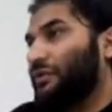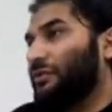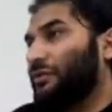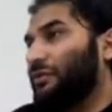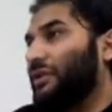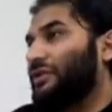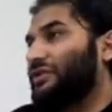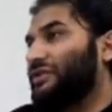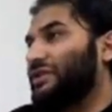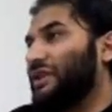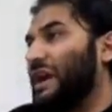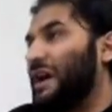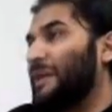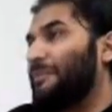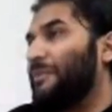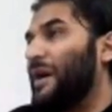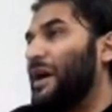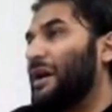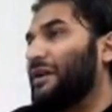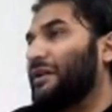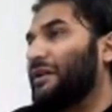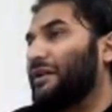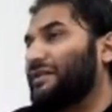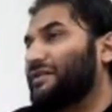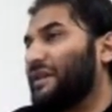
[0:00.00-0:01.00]
Do not
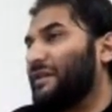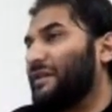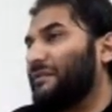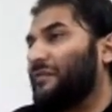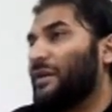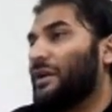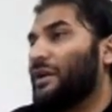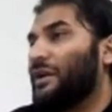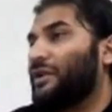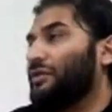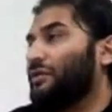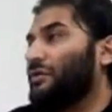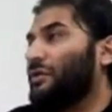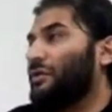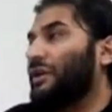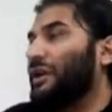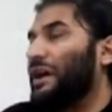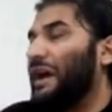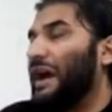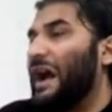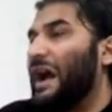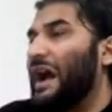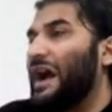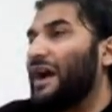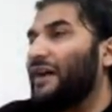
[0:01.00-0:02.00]
share partnership. Do
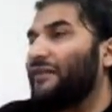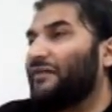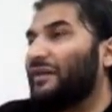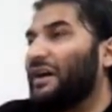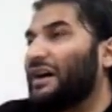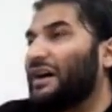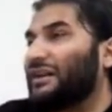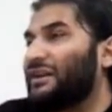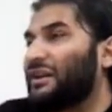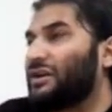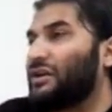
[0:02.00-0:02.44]
not have